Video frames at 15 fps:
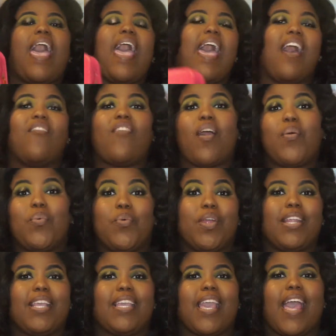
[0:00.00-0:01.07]
Have I
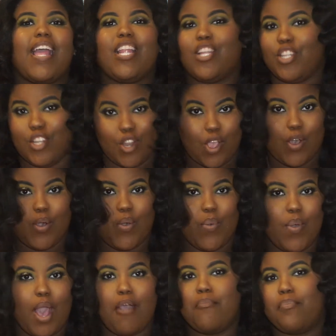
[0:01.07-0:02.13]
worn it yet?
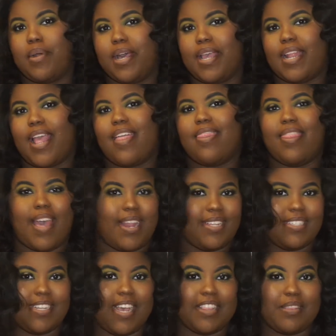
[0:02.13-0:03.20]
No, but that
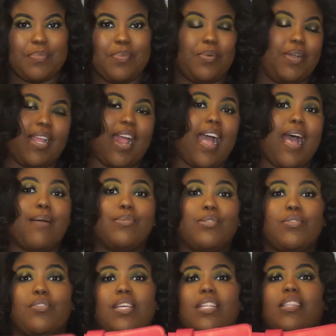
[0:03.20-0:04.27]
is not the point. I
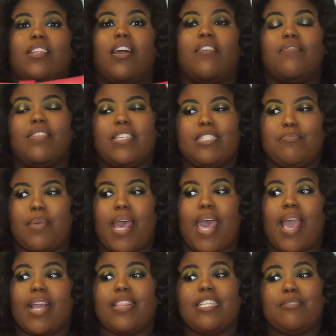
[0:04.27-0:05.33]
absolutely love this
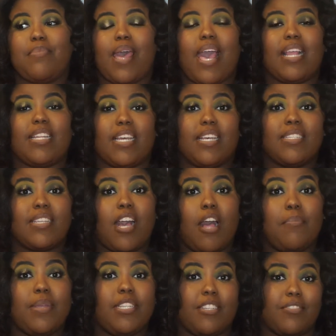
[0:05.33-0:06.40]
bag. This bag does
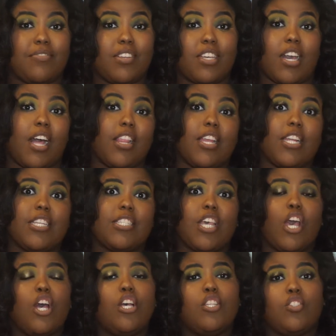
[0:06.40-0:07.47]
come in different colors.
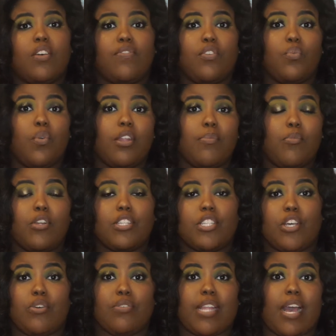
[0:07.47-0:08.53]
So if you want a more
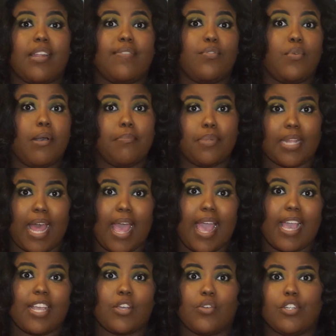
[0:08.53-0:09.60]
toned down, if you want
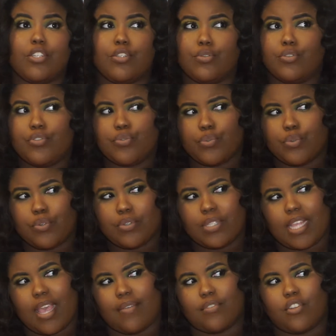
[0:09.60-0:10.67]
black or neutrals,
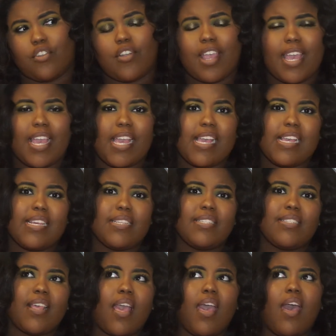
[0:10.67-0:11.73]
they have
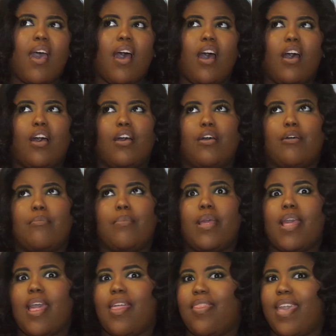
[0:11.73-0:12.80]
grays.
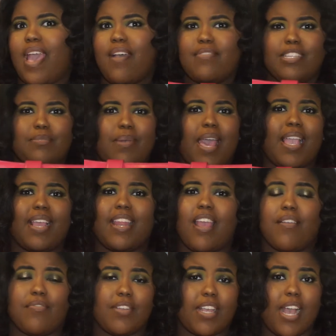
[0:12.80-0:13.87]
They have this bag in
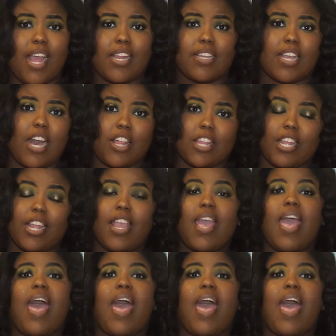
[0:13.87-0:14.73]
every kind of color.